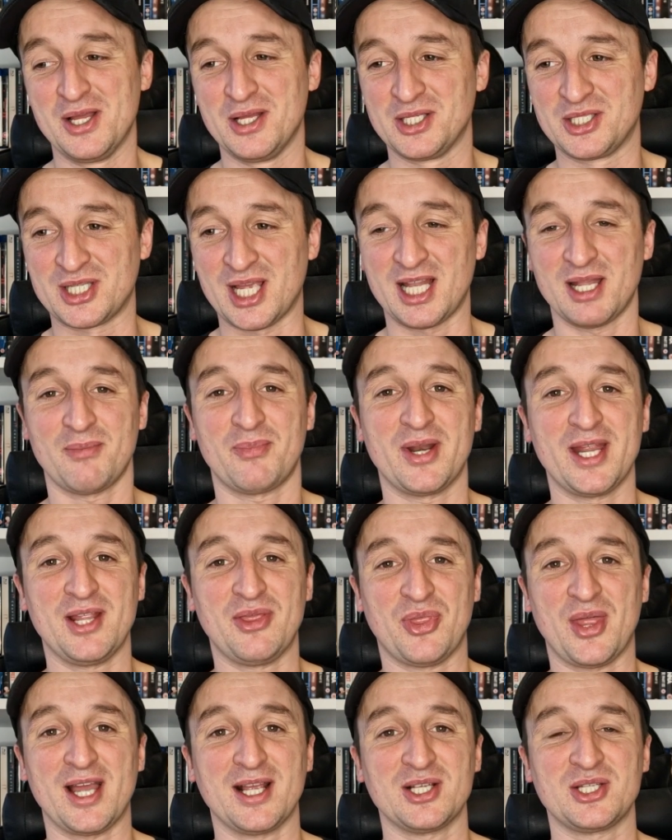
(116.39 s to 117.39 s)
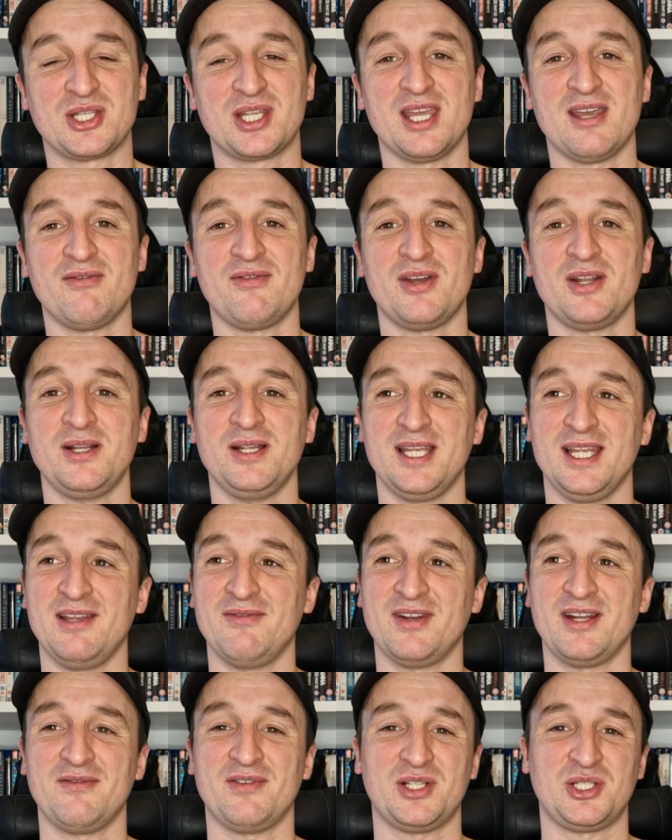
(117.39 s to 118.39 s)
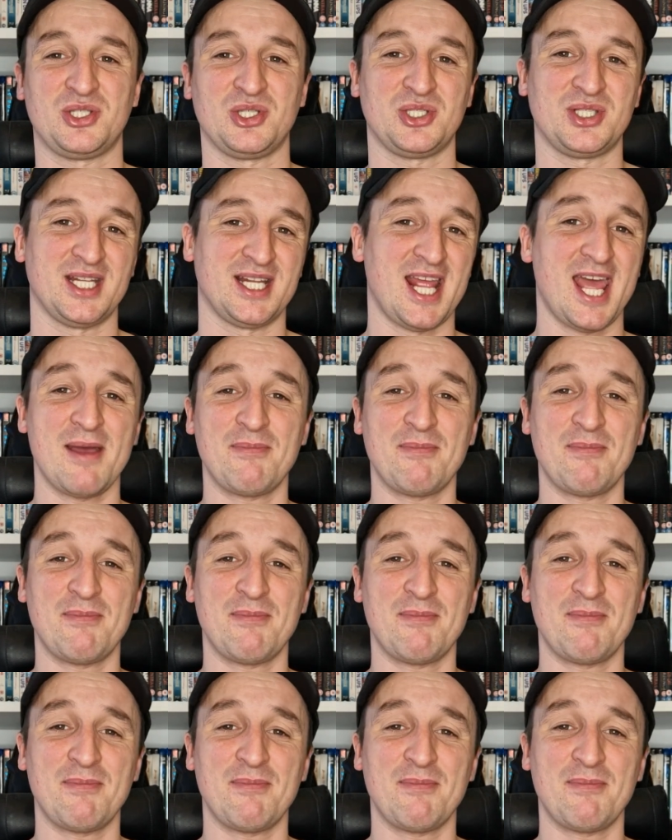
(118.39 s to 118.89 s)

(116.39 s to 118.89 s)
celebrate Thanksgiving, even if it's just in